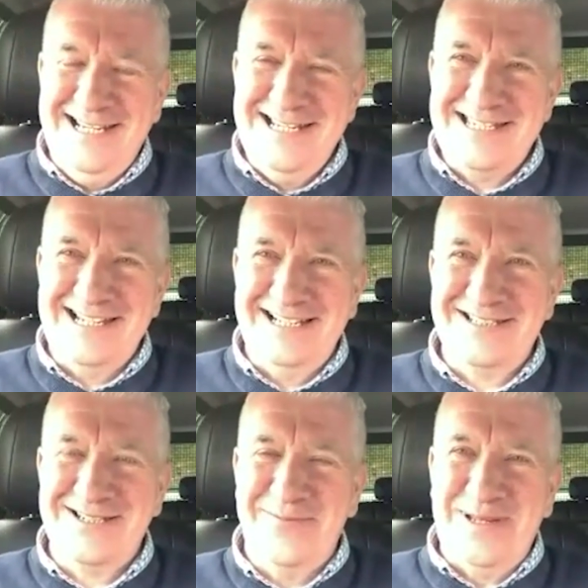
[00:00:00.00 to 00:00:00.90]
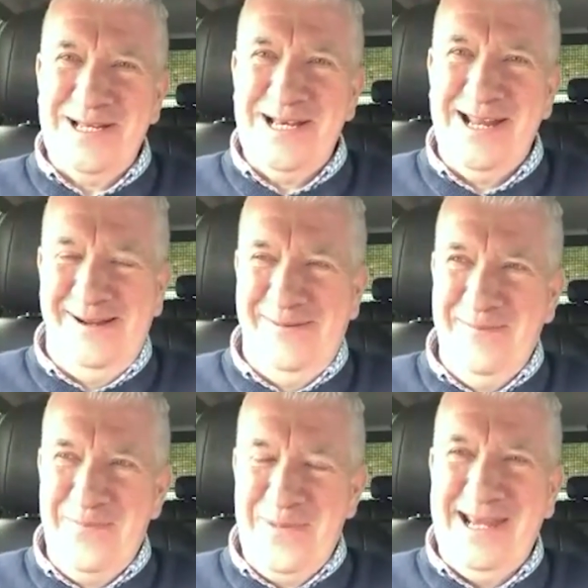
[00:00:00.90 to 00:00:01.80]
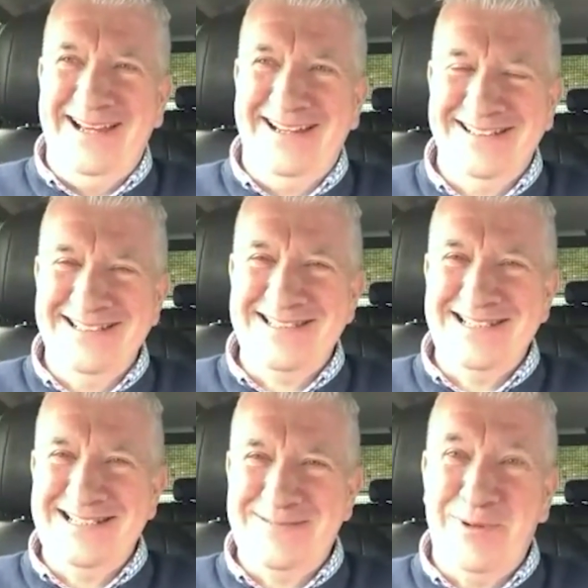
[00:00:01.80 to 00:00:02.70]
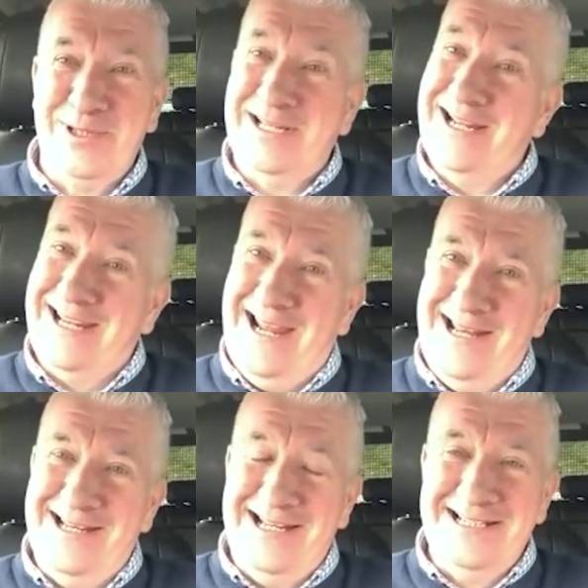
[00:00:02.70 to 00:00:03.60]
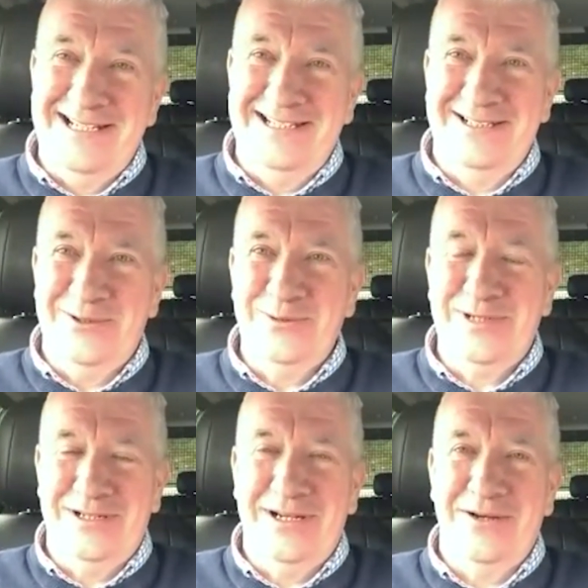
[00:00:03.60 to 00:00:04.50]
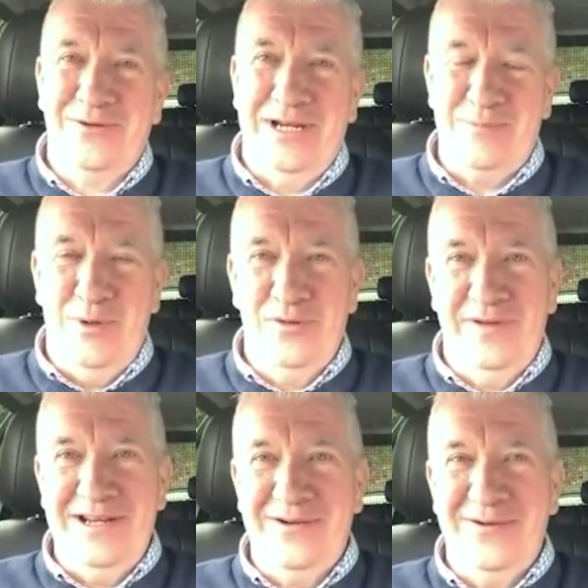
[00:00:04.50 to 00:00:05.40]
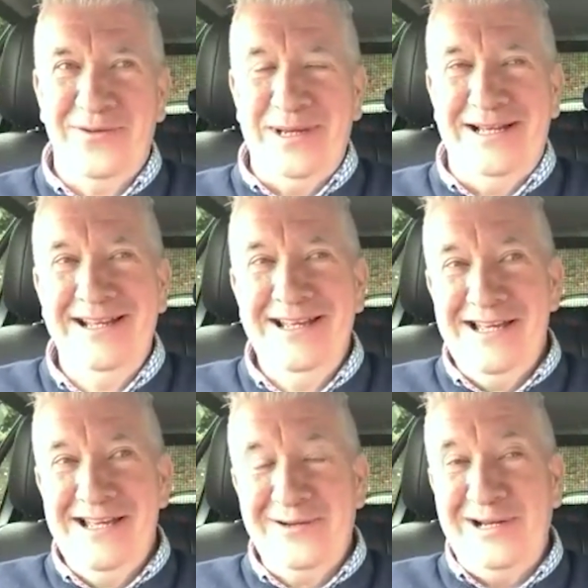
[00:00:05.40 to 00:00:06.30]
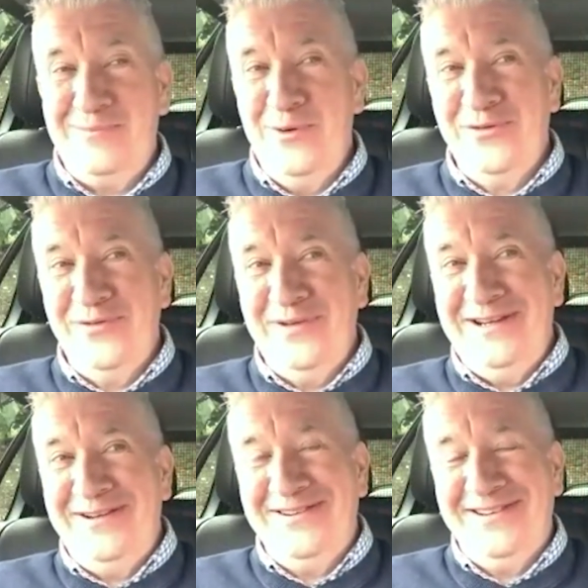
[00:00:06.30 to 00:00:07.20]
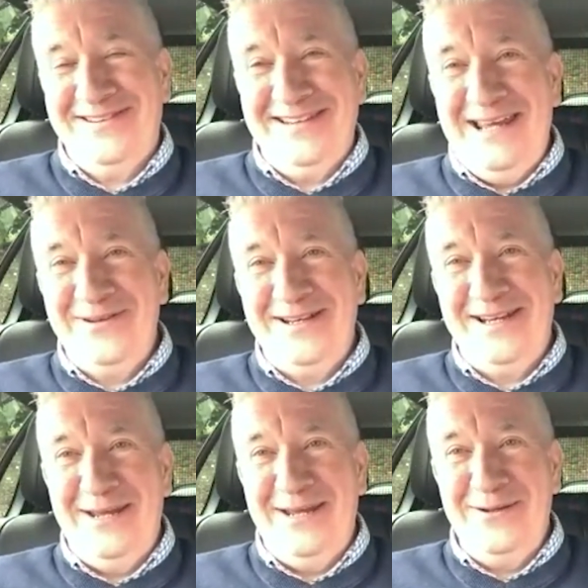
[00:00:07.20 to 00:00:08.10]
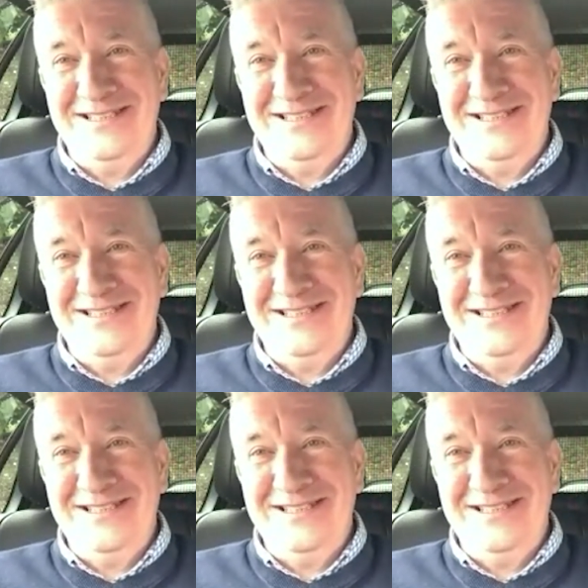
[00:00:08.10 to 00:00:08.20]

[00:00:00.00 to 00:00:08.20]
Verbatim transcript: is, and it's something it's but again, you know, a great motivator as well, a great motivator to stay out of the house,